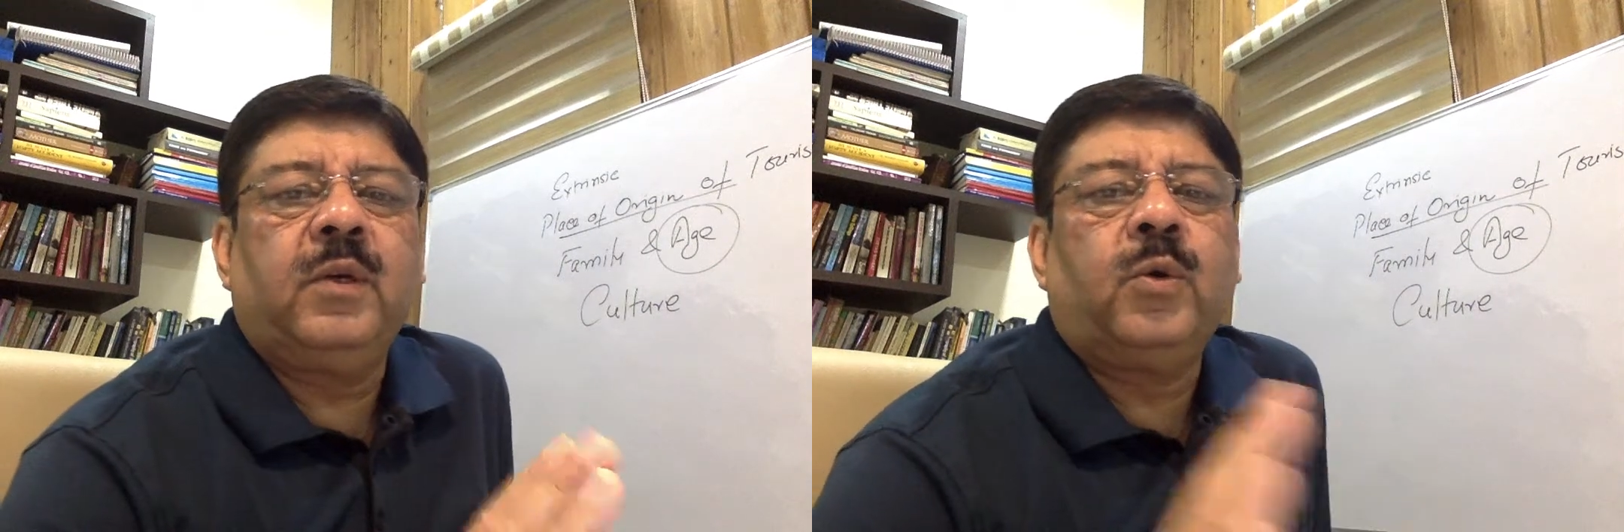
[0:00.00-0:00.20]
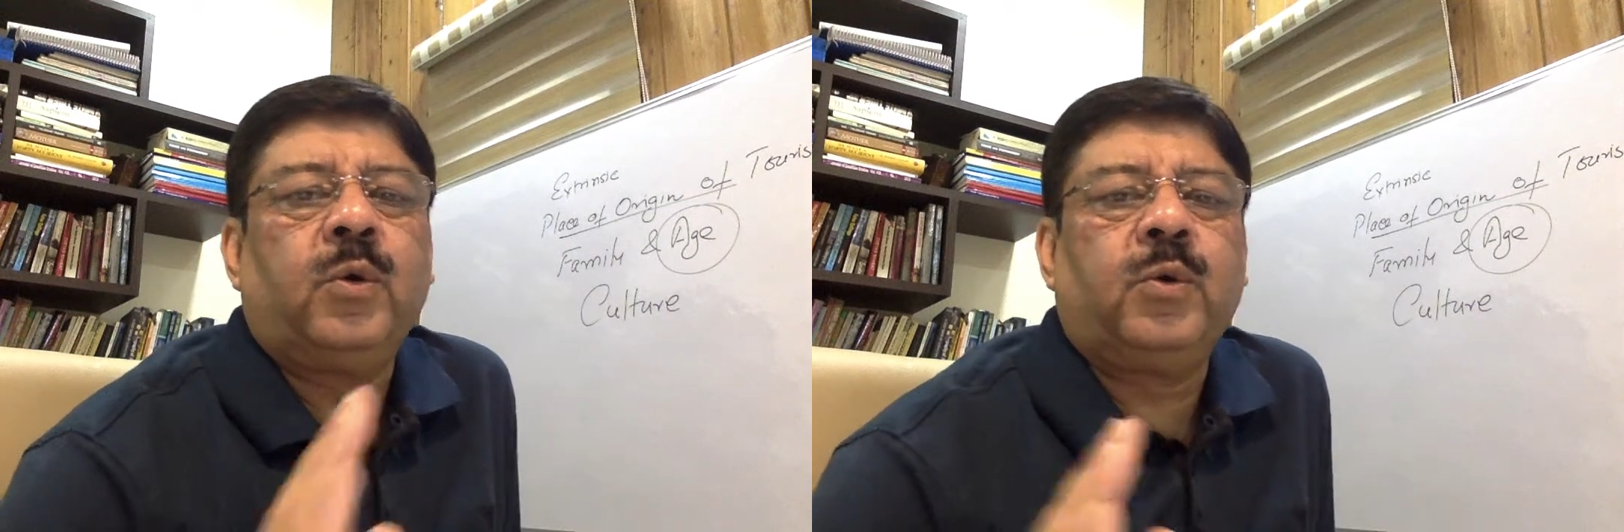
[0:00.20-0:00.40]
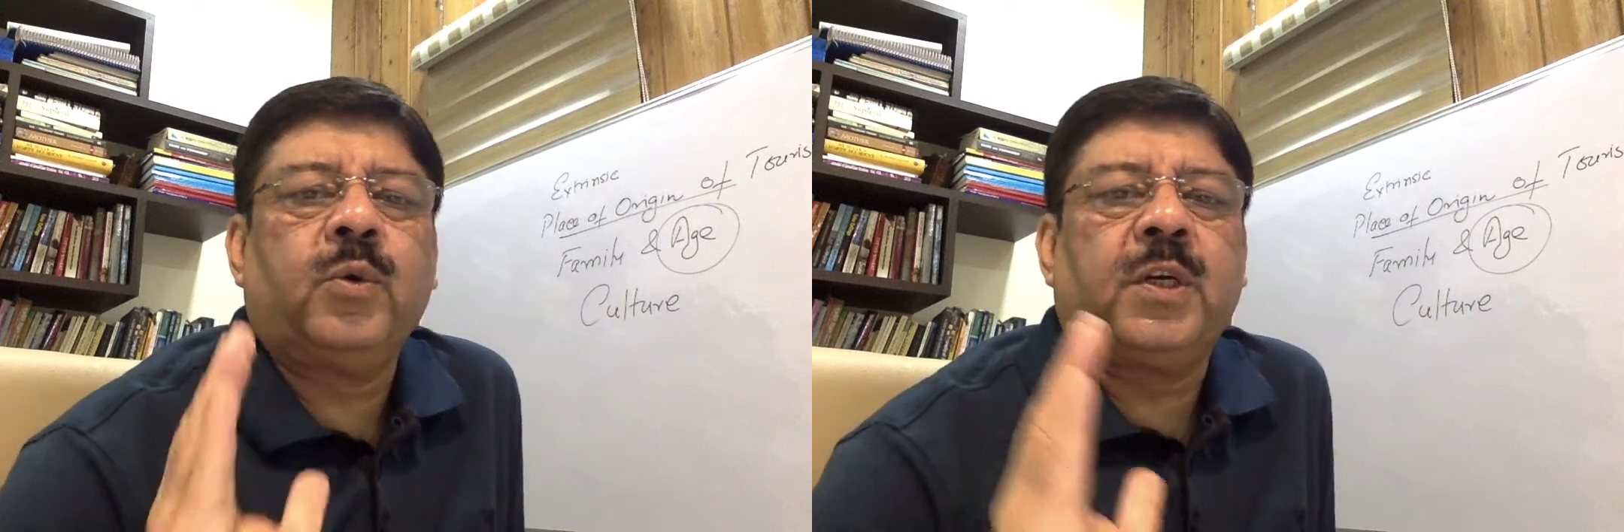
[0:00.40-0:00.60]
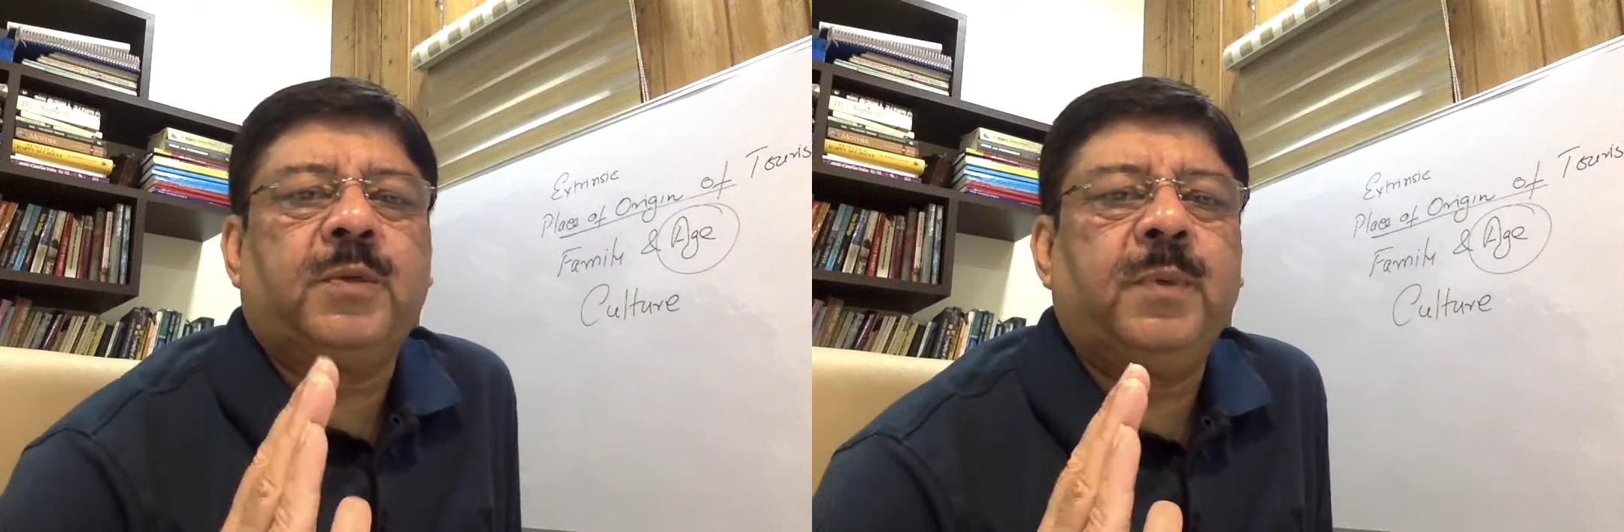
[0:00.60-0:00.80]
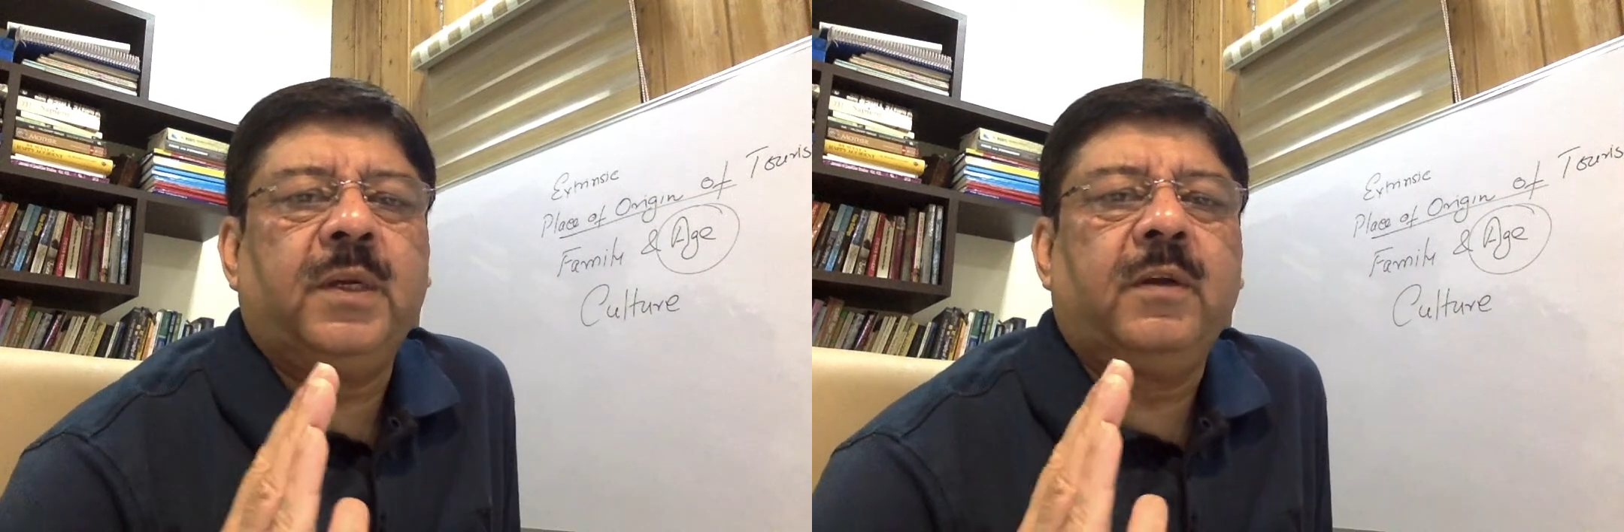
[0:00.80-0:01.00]
go to
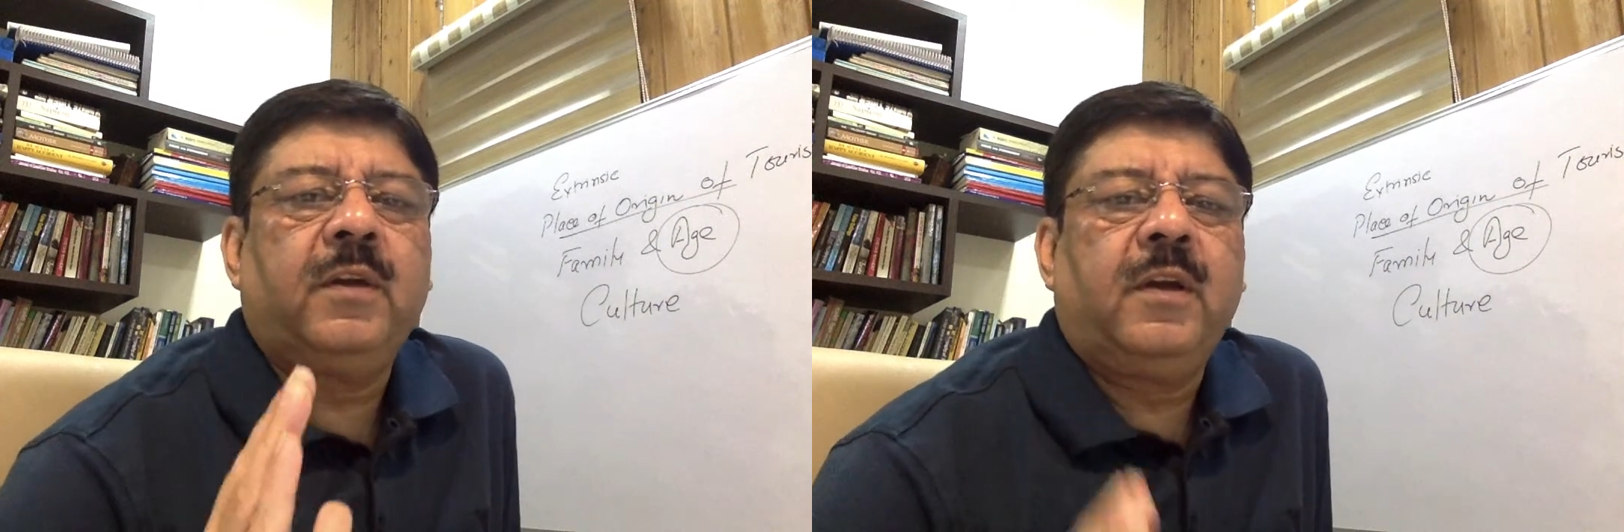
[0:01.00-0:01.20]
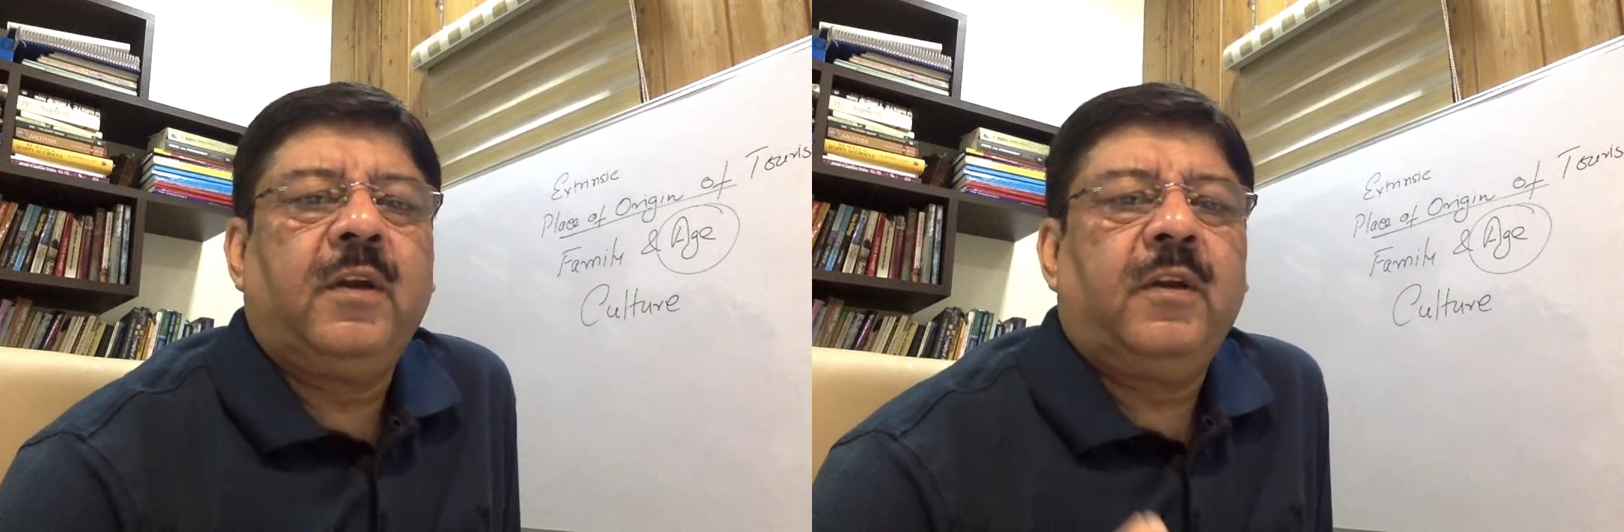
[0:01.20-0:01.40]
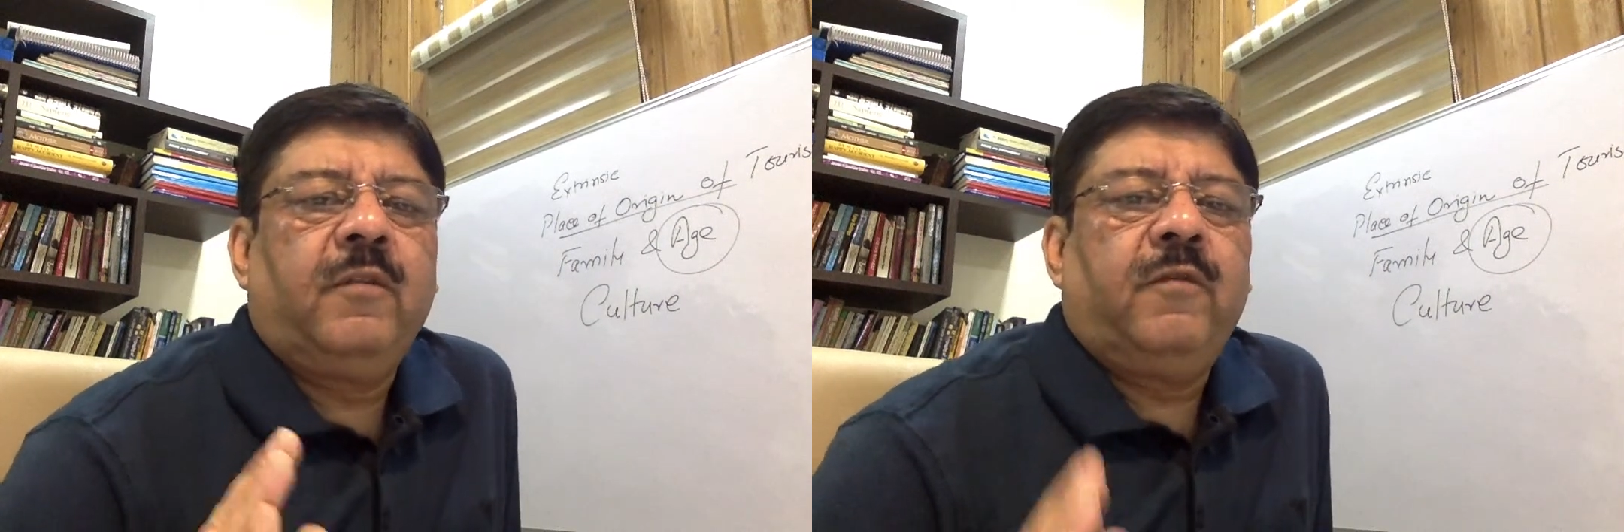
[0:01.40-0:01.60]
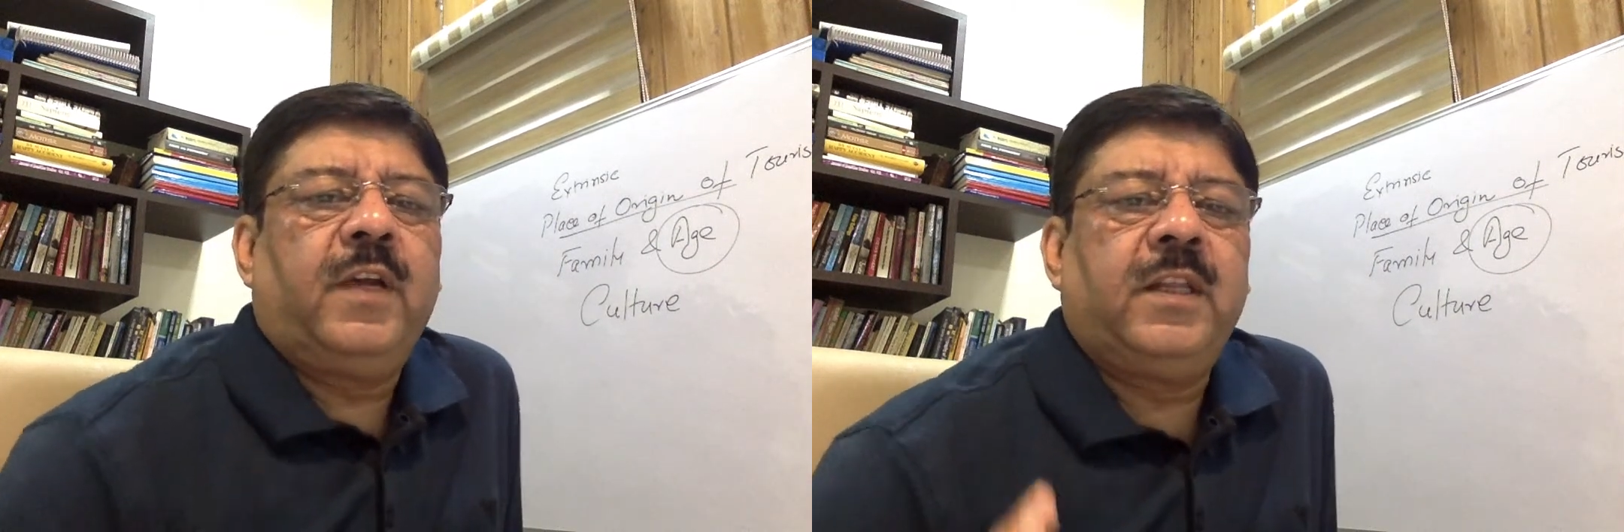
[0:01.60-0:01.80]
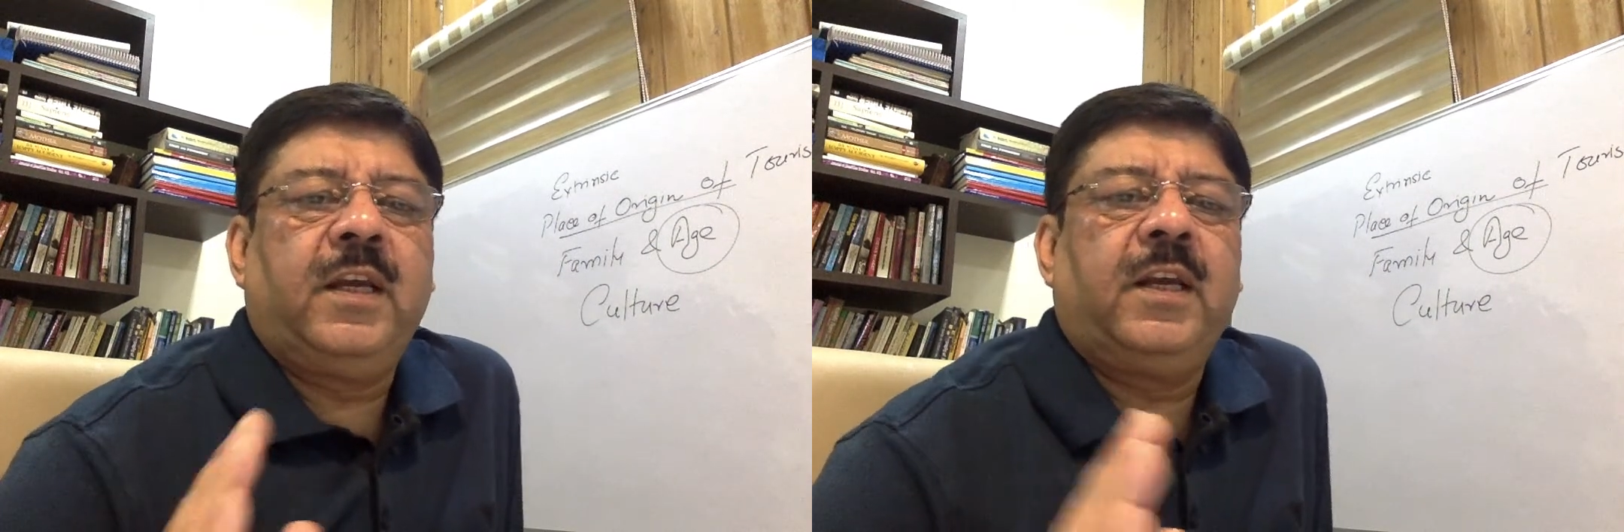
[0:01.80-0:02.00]
Kashmir.
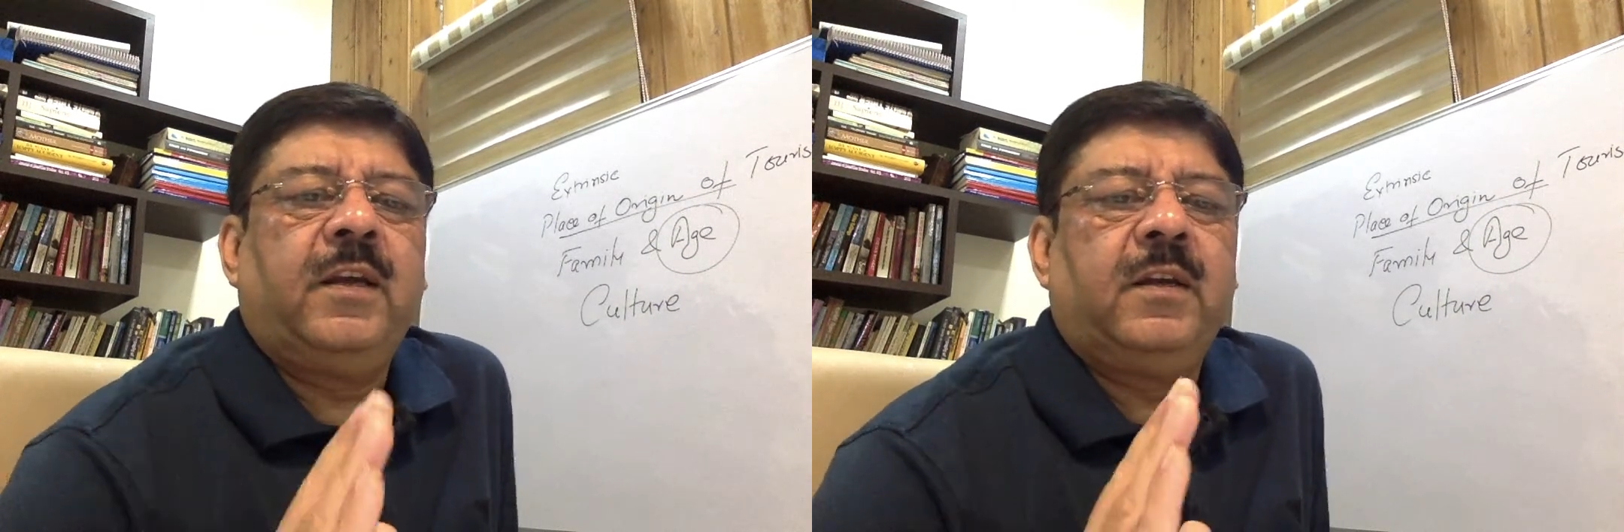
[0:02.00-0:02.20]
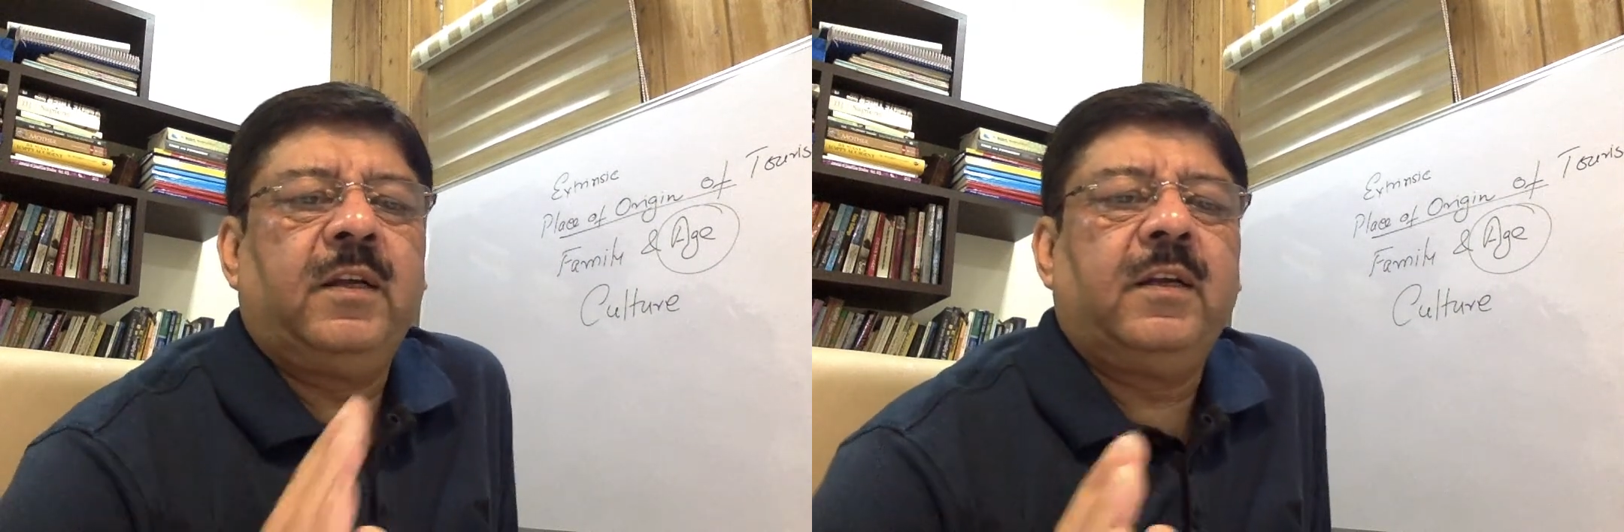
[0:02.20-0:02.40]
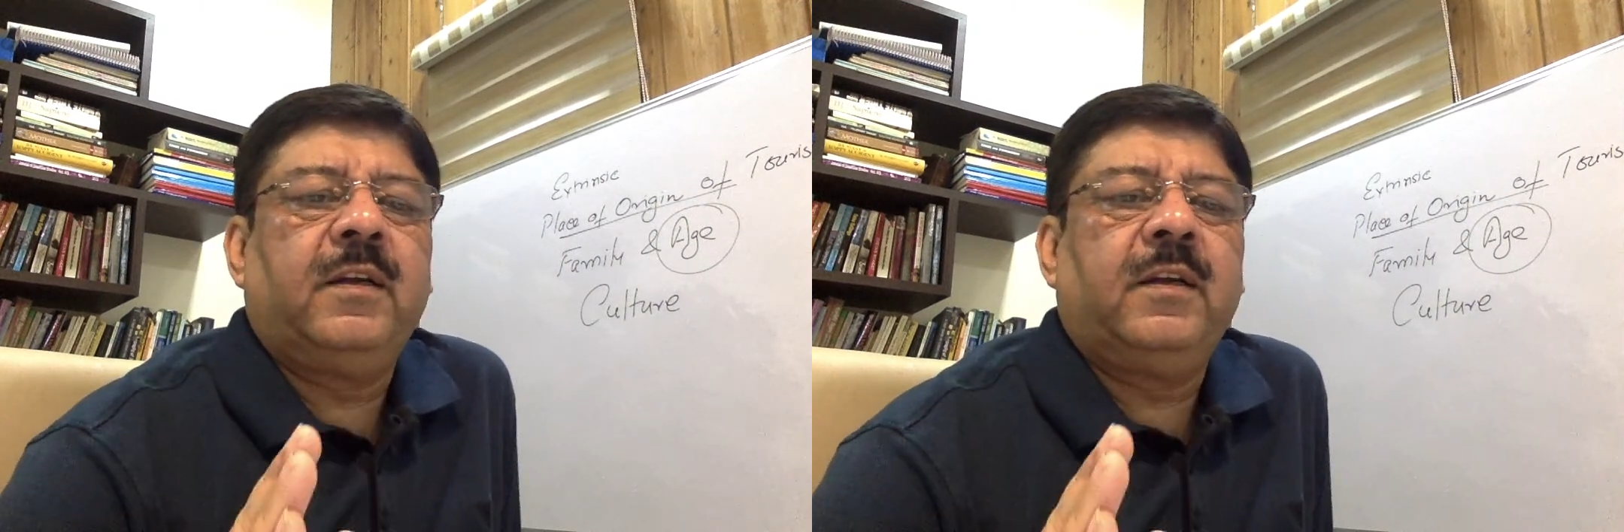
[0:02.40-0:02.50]
When they